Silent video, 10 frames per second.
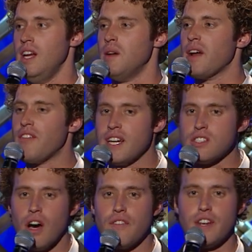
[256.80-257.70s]
But I find it's
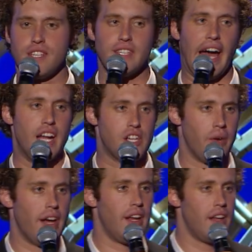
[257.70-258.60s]
often
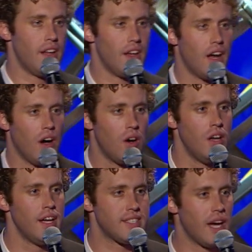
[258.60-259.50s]
exaggerated, you know?
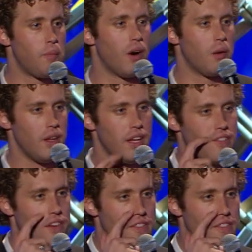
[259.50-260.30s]
It's hyperbole for